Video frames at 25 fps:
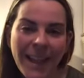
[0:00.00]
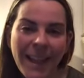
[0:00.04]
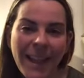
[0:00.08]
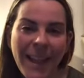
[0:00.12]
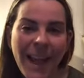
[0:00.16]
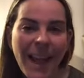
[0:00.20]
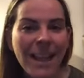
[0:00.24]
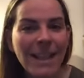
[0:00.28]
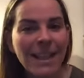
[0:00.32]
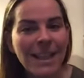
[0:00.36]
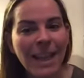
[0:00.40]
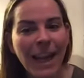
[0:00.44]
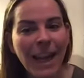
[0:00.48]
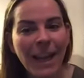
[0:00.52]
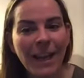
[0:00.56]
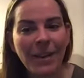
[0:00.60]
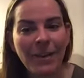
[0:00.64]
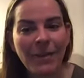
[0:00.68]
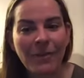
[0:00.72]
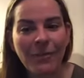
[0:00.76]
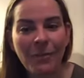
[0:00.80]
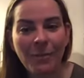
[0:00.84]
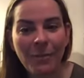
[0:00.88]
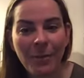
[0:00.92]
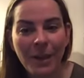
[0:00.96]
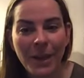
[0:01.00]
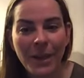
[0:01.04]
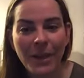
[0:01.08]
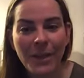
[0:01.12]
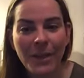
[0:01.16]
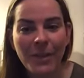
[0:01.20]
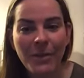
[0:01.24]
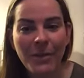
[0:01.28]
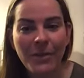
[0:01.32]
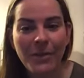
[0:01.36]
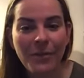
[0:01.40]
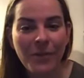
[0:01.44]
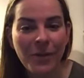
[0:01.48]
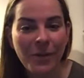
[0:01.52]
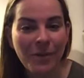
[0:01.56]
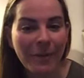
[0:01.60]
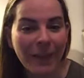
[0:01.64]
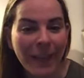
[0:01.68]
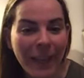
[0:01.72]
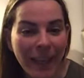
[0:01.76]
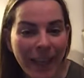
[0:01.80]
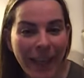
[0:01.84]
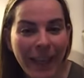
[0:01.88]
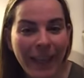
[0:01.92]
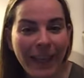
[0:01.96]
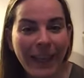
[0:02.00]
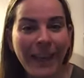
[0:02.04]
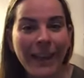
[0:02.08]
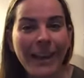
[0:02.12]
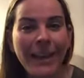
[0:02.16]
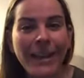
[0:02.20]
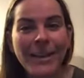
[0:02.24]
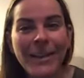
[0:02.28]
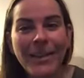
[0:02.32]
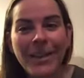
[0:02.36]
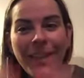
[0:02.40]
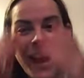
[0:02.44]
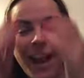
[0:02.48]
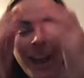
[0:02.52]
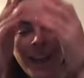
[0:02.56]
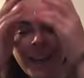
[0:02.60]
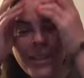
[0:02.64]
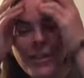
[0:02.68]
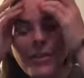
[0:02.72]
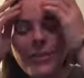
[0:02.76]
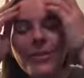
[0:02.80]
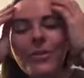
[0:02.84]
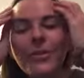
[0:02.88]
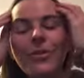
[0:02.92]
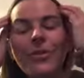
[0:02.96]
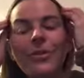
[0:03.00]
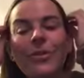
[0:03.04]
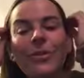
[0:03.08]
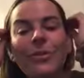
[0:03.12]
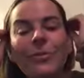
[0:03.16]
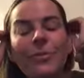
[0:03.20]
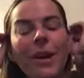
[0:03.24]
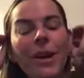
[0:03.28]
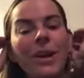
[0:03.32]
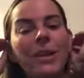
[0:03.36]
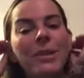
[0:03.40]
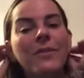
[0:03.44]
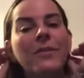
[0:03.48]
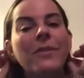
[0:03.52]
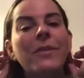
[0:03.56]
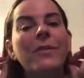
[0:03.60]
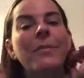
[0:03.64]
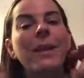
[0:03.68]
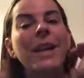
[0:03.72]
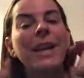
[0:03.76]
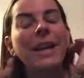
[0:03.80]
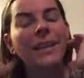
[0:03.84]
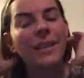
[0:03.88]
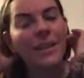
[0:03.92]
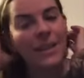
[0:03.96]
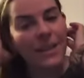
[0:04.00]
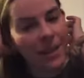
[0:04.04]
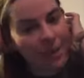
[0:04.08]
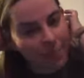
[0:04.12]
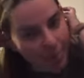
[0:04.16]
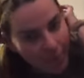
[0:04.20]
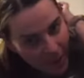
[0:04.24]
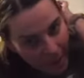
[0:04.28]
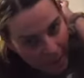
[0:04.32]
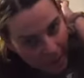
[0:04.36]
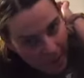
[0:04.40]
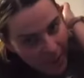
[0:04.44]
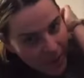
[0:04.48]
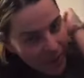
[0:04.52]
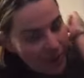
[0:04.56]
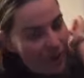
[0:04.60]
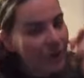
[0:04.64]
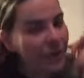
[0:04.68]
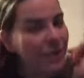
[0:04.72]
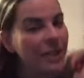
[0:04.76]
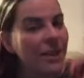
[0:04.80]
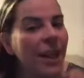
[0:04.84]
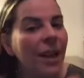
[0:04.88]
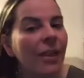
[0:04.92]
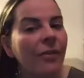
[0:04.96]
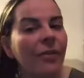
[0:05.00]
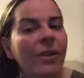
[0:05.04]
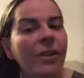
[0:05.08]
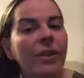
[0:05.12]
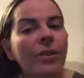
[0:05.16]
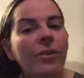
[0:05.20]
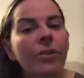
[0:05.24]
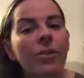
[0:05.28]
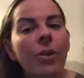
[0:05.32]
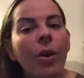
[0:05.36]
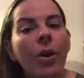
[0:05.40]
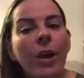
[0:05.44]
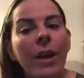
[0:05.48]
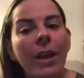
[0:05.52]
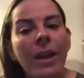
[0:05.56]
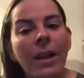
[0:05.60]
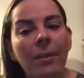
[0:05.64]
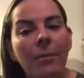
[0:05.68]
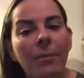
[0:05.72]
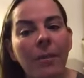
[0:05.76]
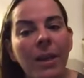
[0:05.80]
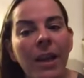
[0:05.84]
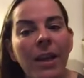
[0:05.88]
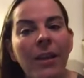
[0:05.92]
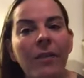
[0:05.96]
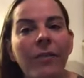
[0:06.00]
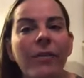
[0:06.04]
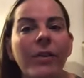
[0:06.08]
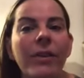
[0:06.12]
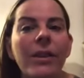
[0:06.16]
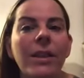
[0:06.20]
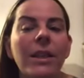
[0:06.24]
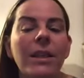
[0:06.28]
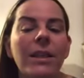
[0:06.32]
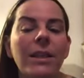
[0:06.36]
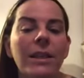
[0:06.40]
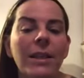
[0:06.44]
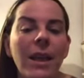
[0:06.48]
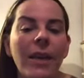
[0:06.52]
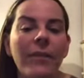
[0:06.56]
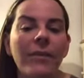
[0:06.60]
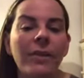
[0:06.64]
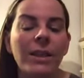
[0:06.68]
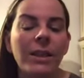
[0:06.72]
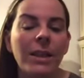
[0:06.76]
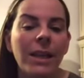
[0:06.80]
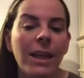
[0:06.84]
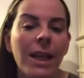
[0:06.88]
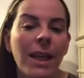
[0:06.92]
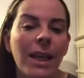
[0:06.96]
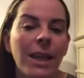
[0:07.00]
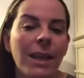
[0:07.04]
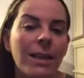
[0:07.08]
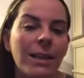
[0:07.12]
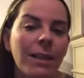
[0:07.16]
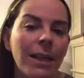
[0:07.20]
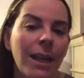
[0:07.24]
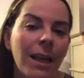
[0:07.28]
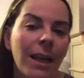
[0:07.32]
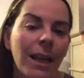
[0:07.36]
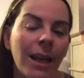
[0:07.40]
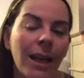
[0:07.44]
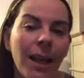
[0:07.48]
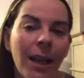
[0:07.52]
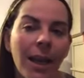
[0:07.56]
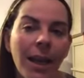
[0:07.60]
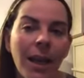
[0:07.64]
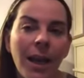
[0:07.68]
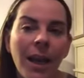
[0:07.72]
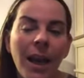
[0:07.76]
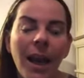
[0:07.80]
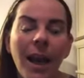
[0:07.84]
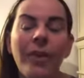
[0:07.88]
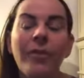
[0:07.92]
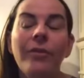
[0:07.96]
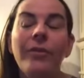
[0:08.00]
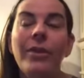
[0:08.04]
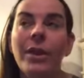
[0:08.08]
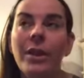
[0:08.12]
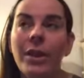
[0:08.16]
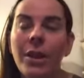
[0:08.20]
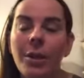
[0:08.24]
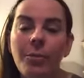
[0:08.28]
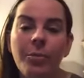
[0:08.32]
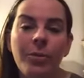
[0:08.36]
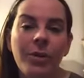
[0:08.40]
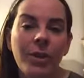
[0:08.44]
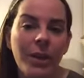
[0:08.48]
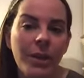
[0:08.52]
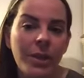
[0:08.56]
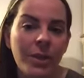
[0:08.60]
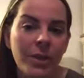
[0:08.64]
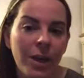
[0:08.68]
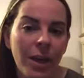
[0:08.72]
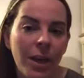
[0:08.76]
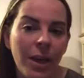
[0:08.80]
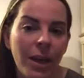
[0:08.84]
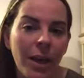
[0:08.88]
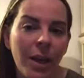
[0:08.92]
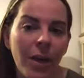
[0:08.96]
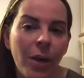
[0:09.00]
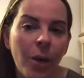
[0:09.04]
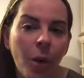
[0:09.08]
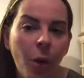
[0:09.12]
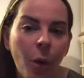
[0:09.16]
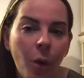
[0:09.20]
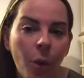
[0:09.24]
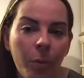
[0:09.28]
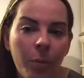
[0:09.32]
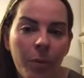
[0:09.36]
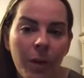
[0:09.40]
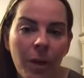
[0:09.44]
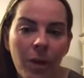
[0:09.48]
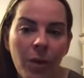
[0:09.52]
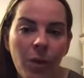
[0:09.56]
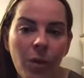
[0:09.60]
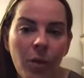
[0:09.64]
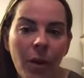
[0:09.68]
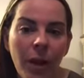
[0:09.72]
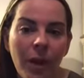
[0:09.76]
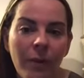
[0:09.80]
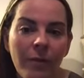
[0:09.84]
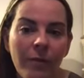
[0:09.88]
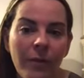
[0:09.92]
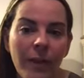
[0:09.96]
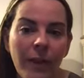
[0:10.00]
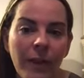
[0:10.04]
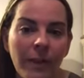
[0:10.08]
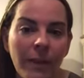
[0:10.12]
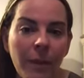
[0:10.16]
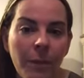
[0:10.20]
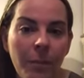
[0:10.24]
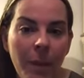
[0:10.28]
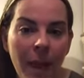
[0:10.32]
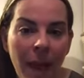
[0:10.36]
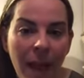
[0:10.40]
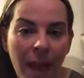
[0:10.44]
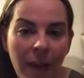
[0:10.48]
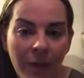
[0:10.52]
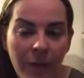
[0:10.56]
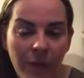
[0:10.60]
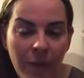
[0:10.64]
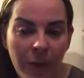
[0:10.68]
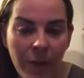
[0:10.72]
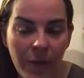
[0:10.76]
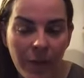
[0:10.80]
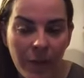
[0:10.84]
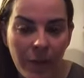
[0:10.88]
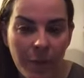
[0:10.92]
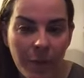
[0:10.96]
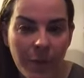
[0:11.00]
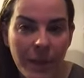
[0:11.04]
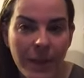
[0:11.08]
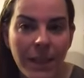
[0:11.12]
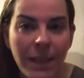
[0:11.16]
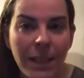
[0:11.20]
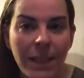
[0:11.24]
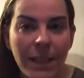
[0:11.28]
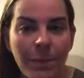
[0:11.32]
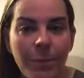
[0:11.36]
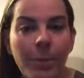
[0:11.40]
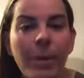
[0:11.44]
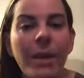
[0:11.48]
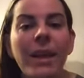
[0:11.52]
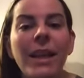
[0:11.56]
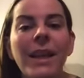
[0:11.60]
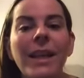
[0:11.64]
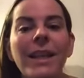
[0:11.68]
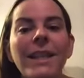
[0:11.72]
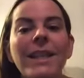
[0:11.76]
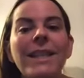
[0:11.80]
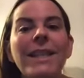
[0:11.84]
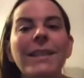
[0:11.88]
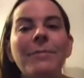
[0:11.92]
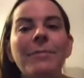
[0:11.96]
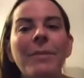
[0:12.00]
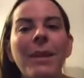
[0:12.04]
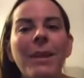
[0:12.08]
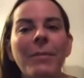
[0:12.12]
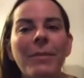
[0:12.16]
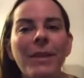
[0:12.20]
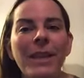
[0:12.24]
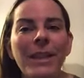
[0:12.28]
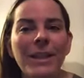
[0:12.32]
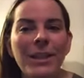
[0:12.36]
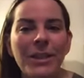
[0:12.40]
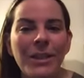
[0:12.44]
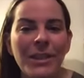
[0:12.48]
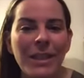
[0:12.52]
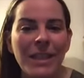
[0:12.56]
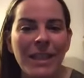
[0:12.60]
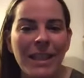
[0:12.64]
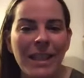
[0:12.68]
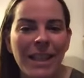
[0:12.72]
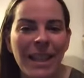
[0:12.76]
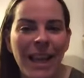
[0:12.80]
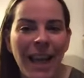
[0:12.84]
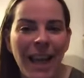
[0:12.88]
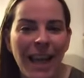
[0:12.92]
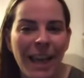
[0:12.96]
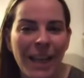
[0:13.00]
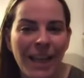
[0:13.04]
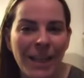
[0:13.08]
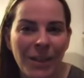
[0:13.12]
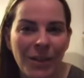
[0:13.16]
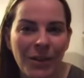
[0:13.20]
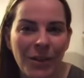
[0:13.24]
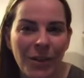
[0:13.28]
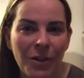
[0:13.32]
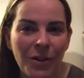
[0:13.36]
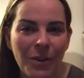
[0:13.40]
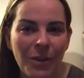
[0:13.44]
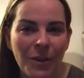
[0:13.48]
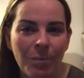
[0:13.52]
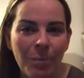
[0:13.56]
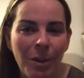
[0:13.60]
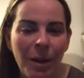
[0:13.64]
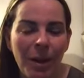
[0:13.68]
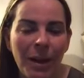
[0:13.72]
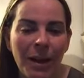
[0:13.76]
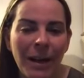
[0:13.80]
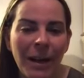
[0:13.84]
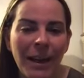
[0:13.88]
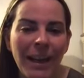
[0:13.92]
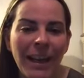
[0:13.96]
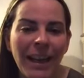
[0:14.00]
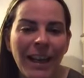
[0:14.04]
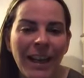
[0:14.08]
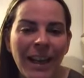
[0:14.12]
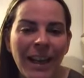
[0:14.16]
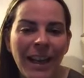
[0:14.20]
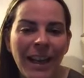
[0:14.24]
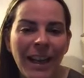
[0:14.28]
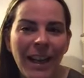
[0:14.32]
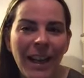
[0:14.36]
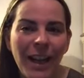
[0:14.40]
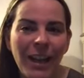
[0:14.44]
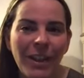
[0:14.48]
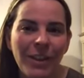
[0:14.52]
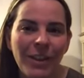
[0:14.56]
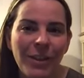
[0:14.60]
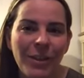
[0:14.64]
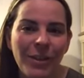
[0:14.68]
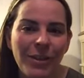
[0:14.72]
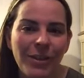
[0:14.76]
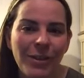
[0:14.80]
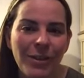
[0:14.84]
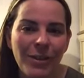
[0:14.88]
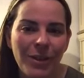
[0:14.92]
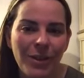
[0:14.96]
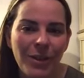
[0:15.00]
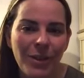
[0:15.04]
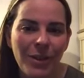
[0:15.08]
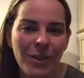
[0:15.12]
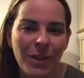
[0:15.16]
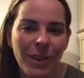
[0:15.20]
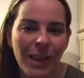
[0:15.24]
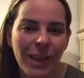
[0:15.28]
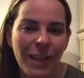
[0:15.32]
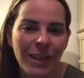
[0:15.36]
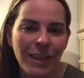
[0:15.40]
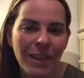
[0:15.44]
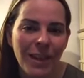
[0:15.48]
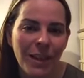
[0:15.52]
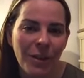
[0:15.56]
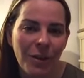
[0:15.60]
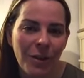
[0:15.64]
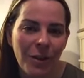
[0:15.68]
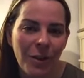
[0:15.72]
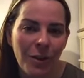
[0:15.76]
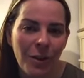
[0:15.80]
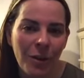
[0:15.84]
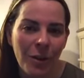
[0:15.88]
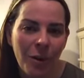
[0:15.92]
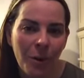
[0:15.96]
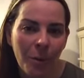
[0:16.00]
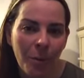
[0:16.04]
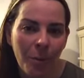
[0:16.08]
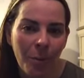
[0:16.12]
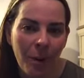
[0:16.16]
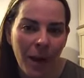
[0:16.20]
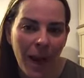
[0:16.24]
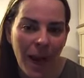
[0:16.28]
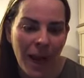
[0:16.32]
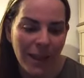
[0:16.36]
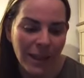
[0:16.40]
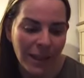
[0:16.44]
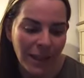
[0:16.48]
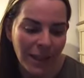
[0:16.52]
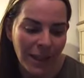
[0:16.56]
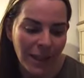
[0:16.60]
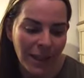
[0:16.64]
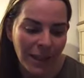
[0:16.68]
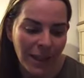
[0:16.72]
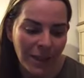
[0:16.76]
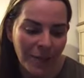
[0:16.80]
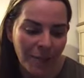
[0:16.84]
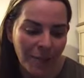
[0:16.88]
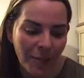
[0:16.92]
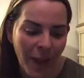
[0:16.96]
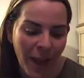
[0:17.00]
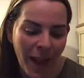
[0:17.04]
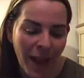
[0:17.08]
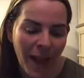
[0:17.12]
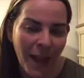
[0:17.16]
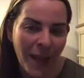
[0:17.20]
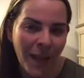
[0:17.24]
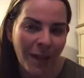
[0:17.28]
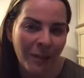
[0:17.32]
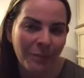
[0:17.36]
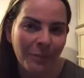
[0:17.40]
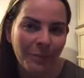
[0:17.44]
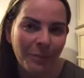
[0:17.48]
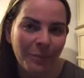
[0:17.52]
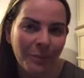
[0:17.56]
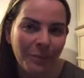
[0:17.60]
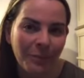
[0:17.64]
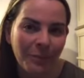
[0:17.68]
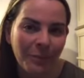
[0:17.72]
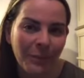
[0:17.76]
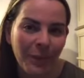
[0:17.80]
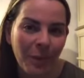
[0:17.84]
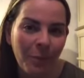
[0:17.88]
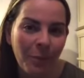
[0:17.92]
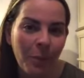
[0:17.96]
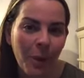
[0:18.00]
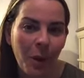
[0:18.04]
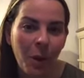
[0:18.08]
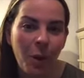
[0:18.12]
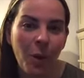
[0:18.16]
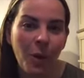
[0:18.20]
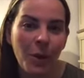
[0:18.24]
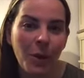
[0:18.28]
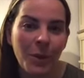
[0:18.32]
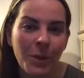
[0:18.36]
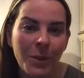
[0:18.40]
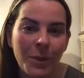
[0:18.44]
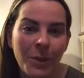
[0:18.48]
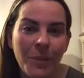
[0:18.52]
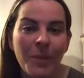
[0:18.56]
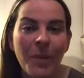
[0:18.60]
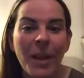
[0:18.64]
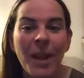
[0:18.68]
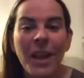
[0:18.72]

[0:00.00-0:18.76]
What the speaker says: that's kind of where to go from here. Thank you so much for making this commitment to yourself and joining me for these 7 days. Like, I really appreciate it. I hope that you have found the benefit from this experience, and maybe it's just ignited a little spark in you to continue your practice beyond.